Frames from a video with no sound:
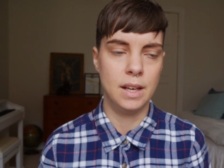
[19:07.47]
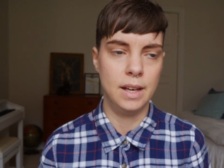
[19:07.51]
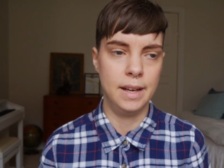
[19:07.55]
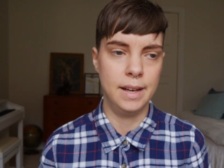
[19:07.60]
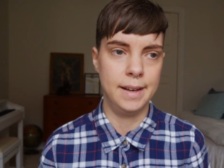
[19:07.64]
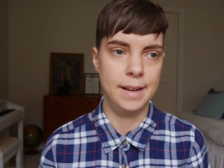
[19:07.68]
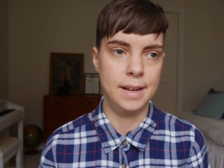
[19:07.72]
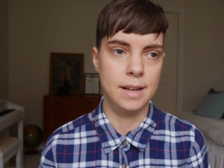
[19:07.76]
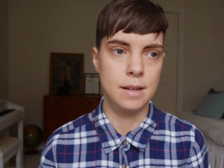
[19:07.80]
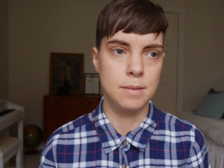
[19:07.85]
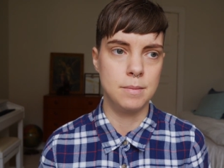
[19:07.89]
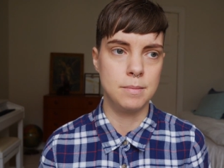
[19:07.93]

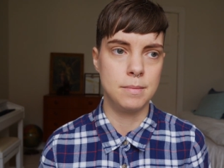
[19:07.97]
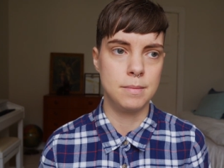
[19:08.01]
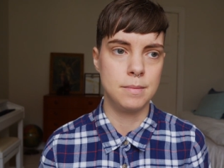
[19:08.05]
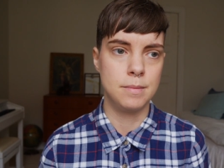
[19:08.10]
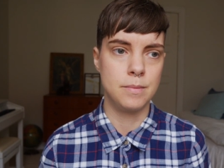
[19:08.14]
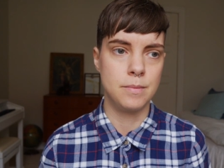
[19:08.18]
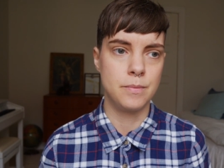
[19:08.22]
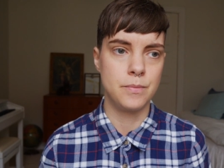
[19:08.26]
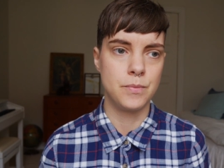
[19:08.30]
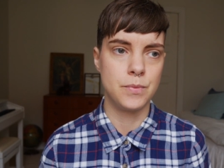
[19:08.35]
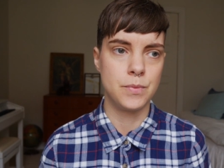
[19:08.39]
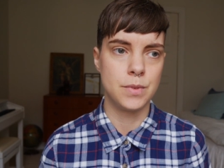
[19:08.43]

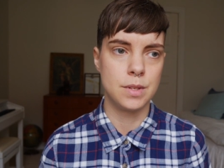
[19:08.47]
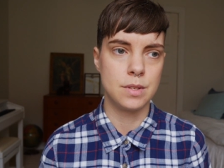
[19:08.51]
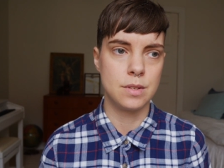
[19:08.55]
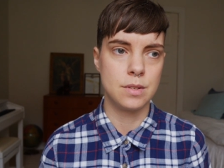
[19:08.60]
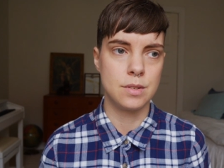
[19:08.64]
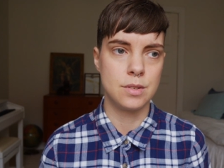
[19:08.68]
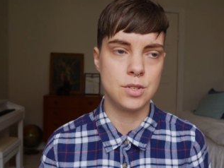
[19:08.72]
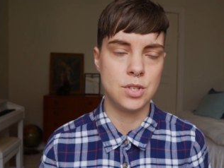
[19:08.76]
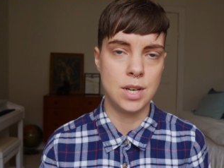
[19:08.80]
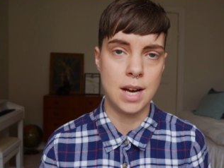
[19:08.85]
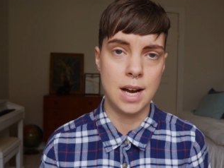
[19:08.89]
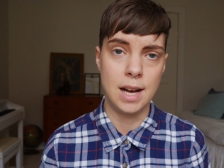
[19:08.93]
um,
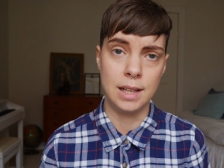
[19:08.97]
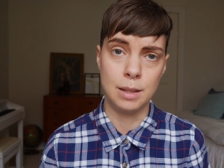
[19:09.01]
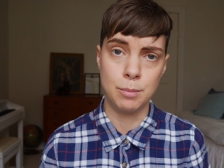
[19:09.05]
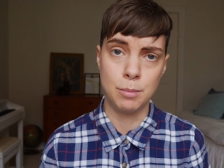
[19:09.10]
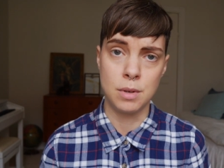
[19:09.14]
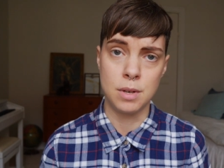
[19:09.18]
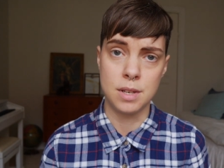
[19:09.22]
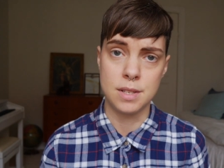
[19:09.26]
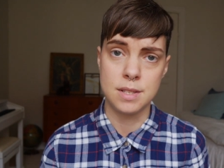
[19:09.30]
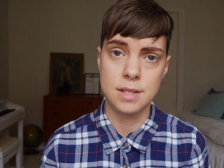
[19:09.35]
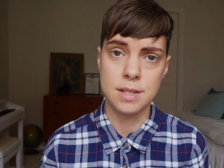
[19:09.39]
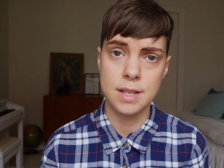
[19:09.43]
child
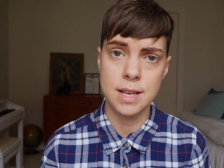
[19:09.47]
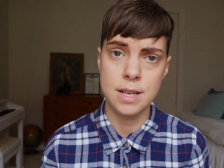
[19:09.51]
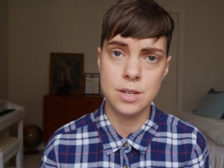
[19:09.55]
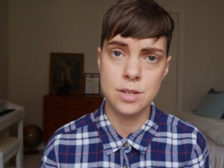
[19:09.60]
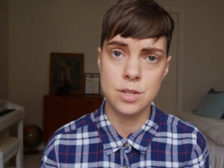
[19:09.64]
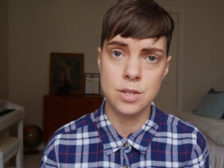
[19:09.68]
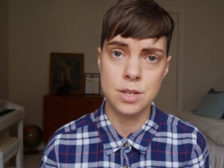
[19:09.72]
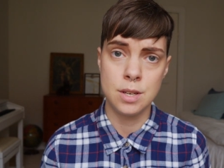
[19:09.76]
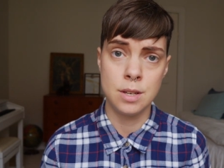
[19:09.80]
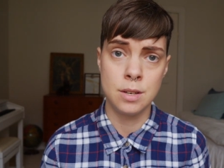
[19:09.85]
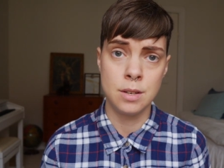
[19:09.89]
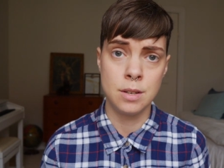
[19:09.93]

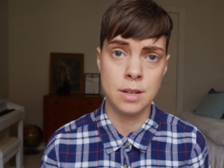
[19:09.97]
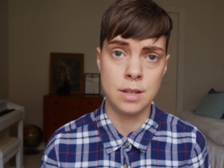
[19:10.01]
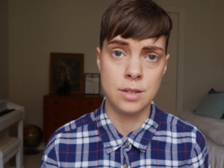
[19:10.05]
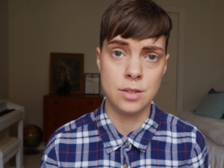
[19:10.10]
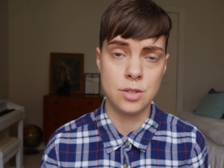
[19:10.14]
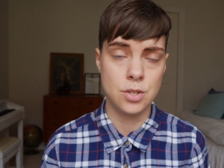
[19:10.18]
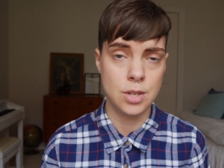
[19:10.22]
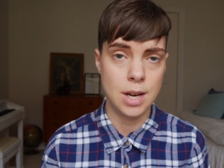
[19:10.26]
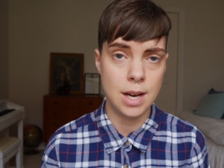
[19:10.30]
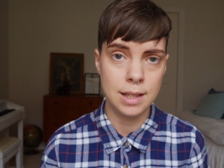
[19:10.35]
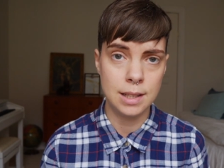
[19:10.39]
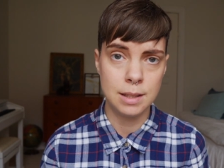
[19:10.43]
molestation and
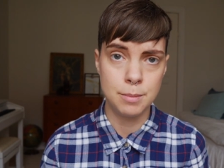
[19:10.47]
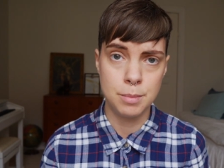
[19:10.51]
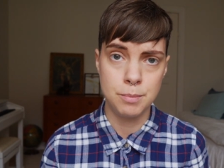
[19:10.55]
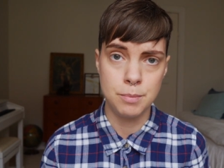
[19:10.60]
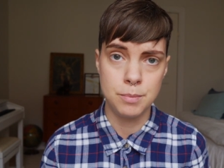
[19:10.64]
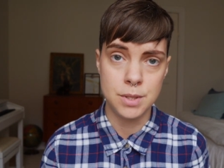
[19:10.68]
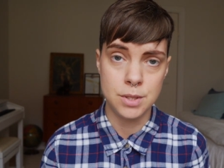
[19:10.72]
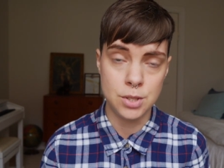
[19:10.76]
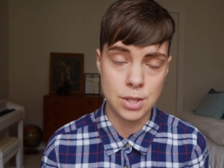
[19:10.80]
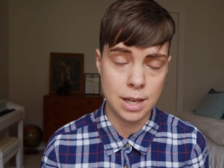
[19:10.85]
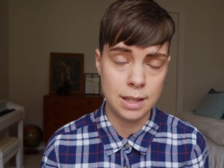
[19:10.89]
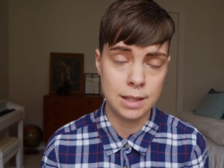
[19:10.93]

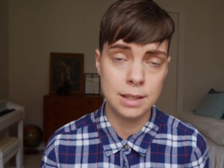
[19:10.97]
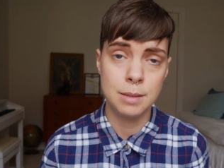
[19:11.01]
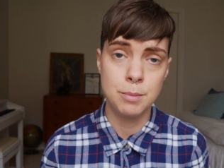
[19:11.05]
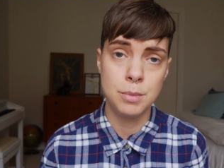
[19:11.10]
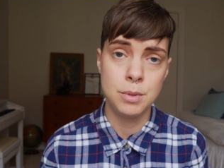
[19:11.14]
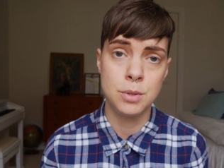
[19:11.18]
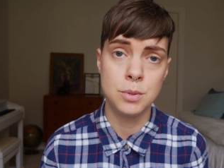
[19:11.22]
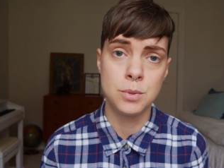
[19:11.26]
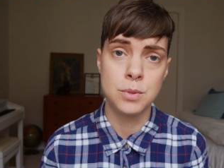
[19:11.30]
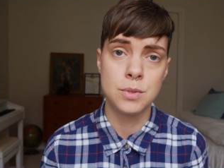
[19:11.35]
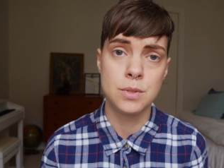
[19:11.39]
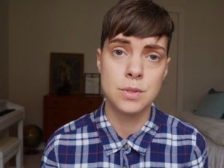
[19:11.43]
child, child
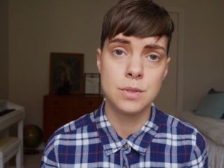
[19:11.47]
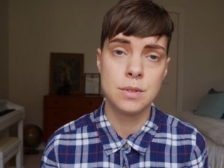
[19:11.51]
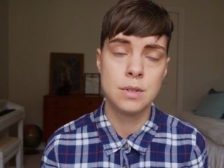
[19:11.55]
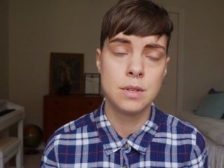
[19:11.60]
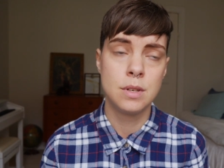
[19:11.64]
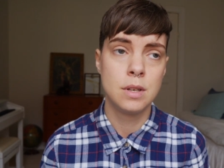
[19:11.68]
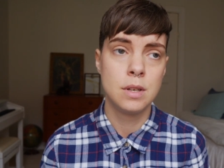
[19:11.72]
abuse,